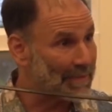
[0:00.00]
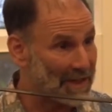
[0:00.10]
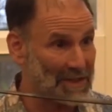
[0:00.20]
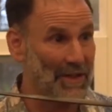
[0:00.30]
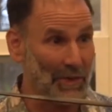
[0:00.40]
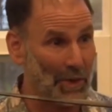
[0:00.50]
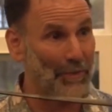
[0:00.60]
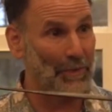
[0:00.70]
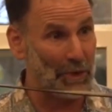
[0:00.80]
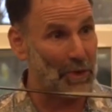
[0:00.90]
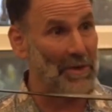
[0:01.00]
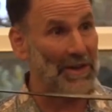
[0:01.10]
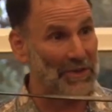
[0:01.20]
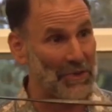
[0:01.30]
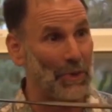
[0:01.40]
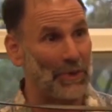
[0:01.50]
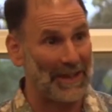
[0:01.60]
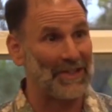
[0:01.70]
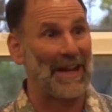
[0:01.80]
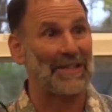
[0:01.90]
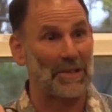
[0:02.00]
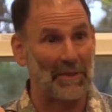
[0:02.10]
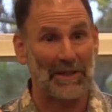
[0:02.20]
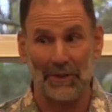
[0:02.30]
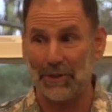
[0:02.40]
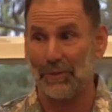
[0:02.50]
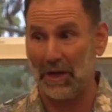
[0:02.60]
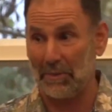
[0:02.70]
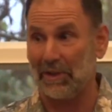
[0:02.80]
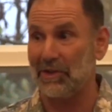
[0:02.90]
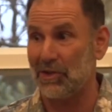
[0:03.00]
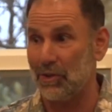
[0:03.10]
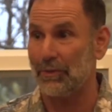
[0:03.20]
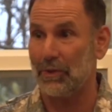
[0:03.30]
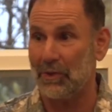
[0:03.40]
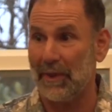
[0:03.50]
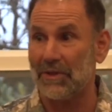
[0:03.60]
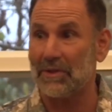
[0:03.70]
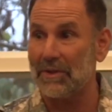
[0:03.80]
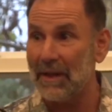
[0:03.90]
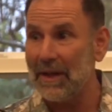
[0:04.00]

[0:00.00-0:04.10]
Because in order for you to be in control, the leash has to be loose for him to look to you for direction.